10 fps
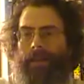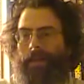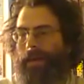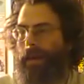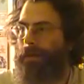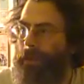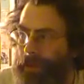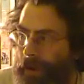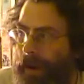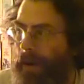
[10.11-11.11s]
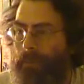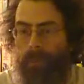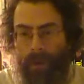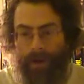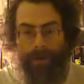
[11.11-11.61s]
this again was a, a,
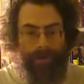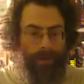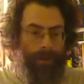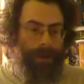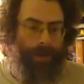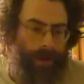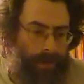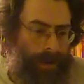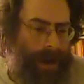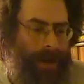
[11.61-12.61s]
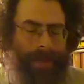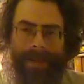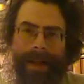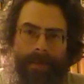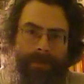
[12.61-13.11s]
wonderful rediscovery. I had
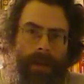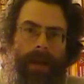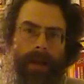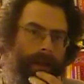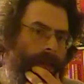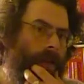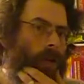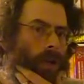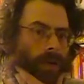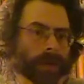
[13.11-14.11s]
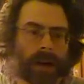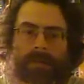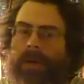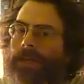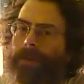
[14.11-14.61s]
stopped playing it solo very
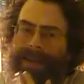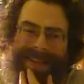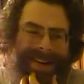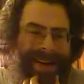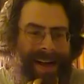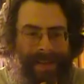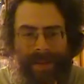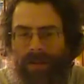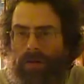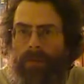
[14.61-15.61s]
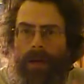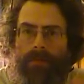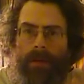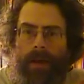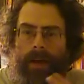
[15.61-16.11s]
much because it had gotten so many
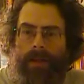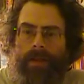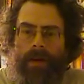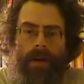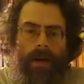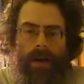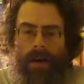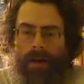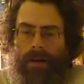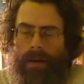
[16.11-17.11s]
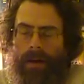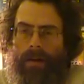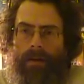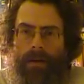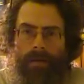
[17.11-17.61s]
plays in,
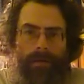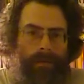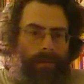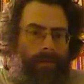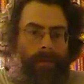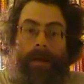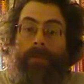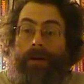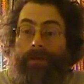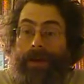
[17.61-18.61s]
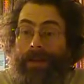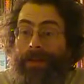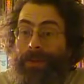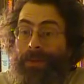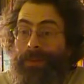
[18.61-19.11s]
in my previous